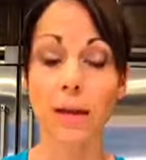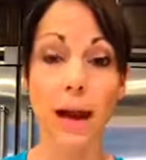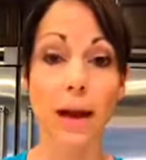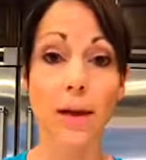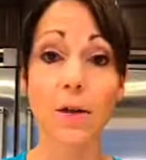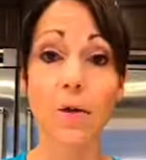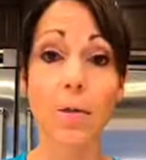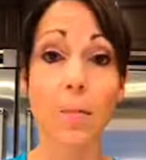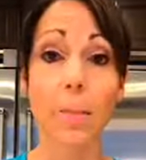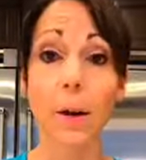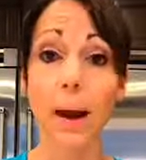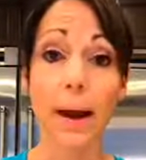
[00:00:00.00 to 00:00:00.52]
I
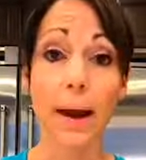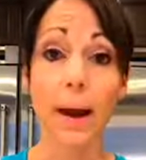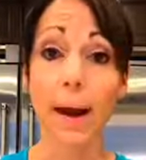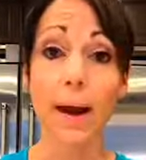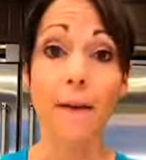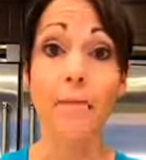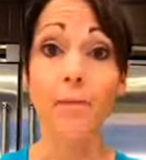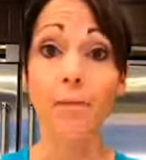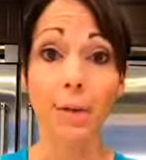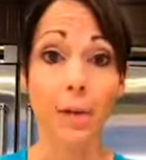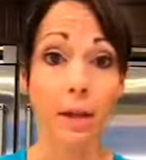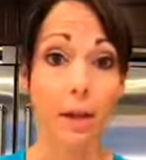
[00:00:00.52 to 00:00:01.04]
don't buy
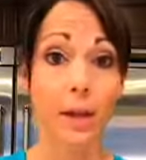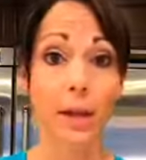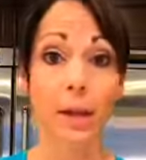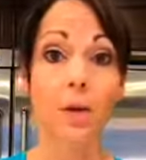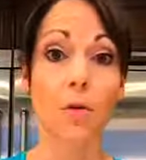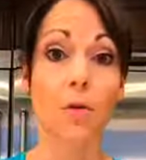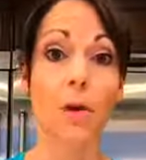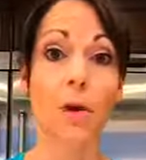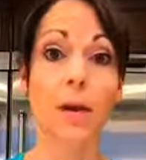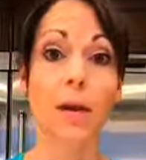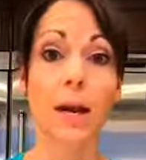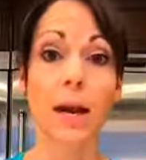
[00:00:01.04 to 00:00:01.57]
everything
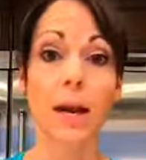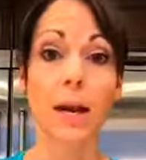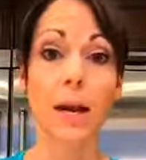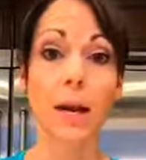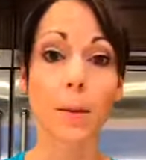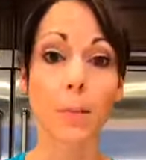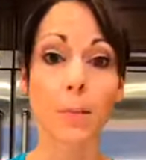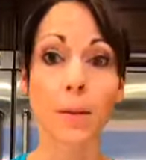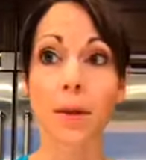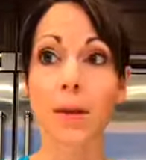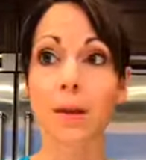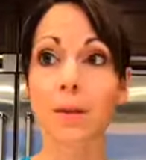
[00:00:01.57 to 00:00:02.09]

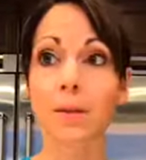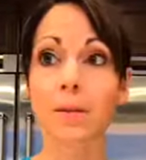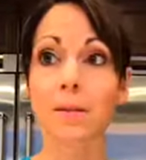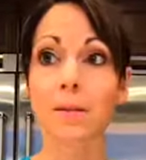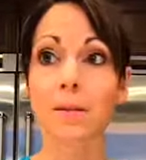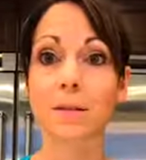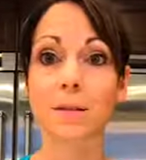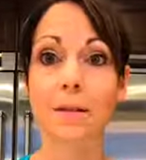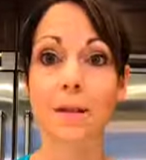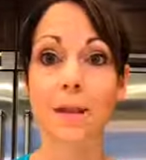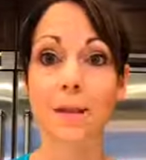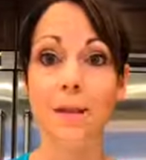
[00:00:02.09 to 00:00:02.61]
organic
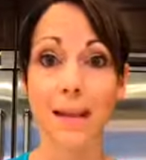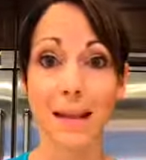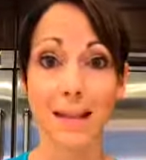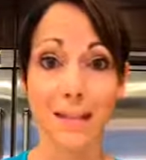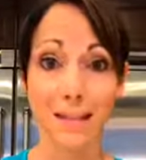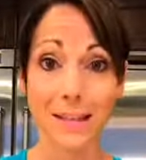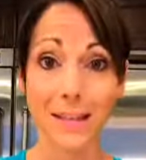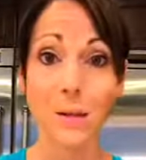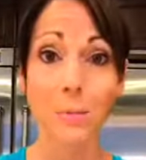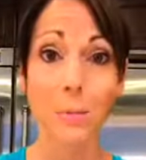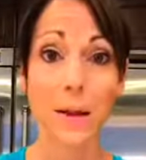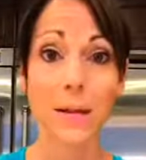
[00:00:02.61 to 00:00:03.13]
because that's
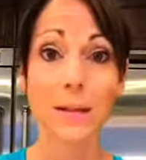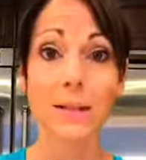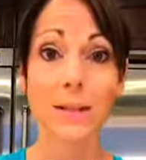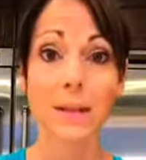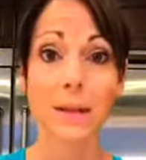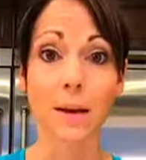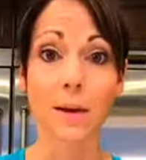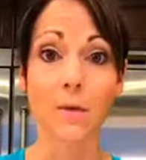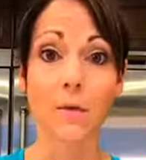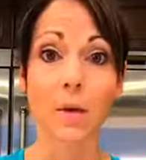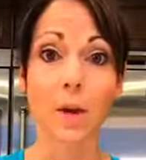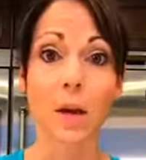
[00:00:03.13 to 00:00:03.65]

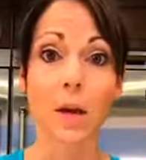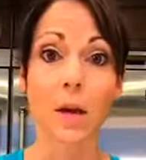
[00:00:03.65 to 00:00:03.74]
expensive,